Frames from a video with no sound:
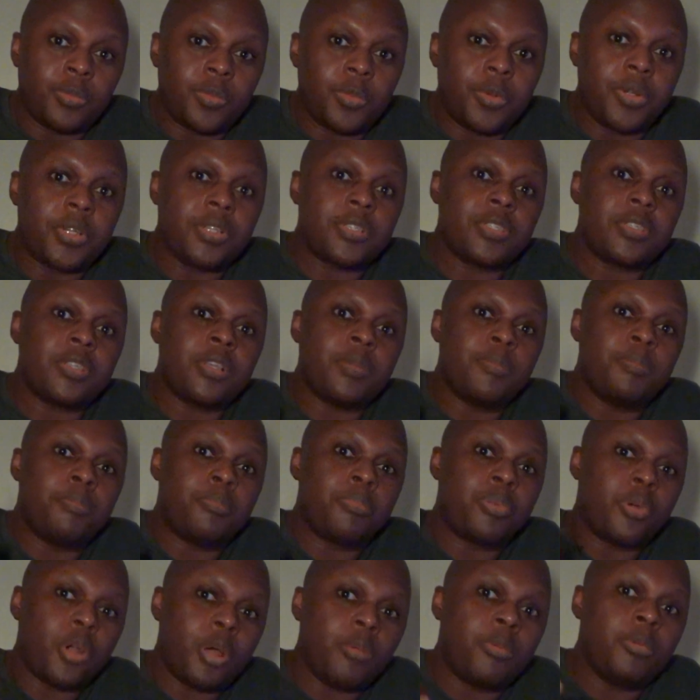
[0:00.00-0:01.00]
was
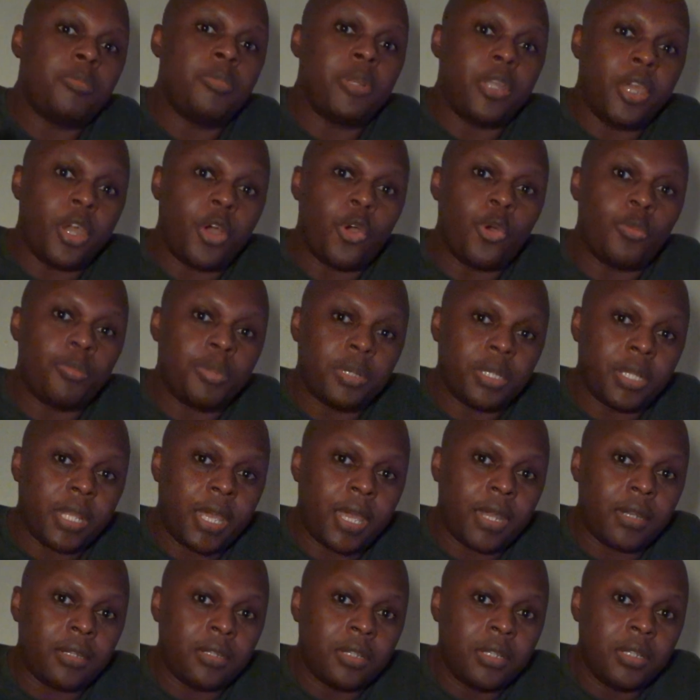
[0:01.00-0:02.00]
probably hoping
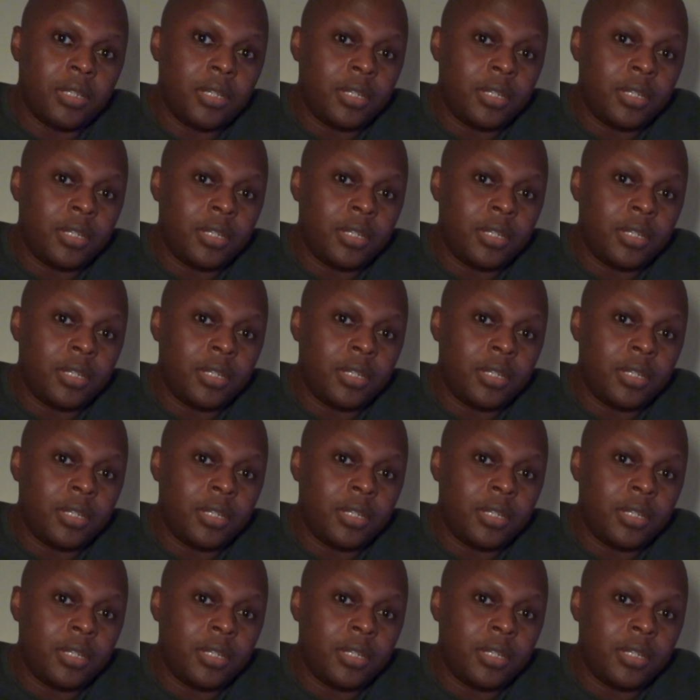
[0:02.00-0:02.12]
that